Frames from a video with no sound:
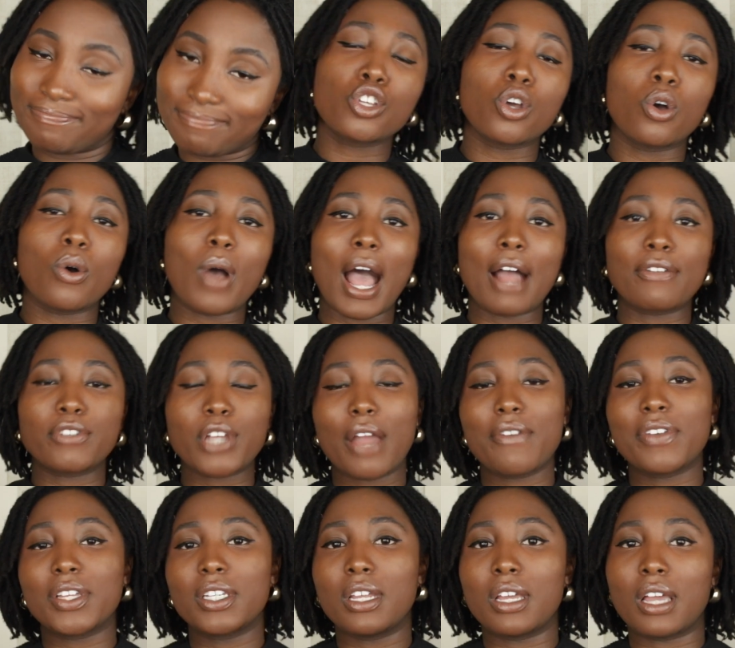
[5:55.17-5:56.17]
So after
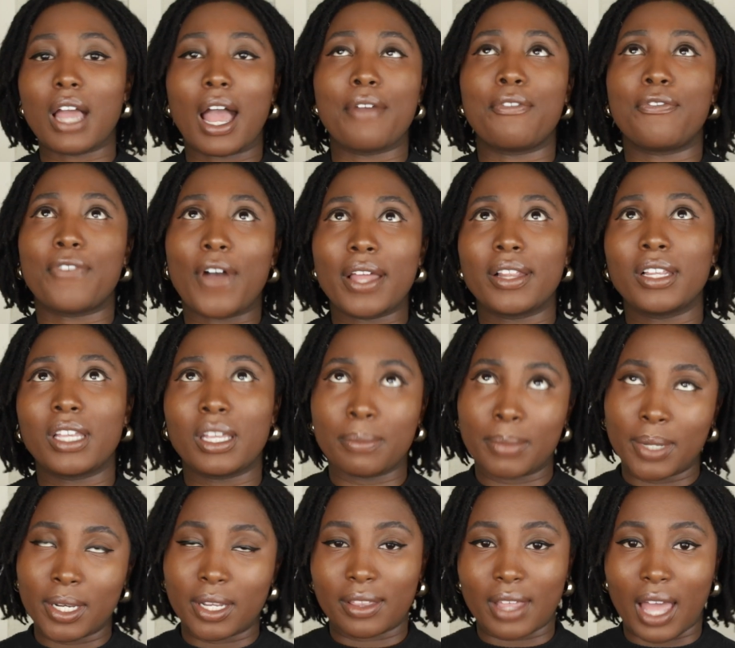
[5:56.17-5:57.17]
I finally
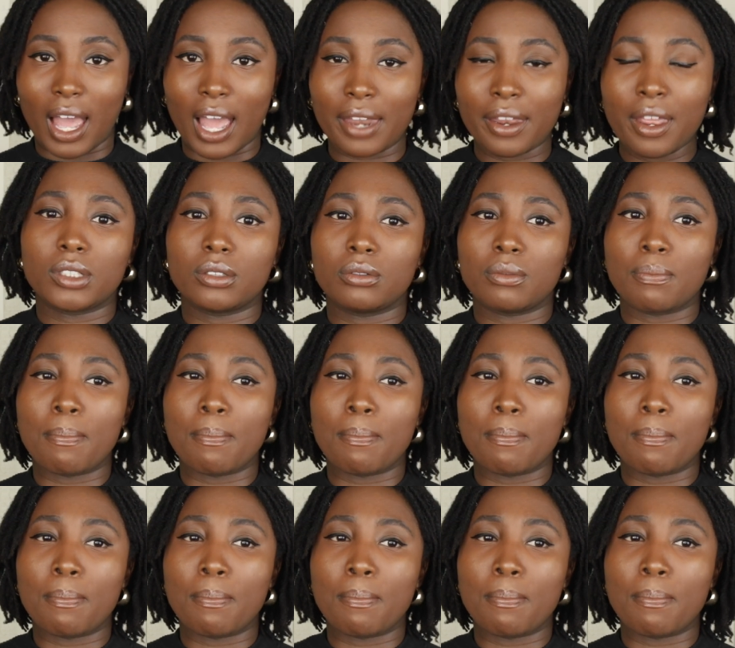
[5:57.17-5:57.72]
admitted that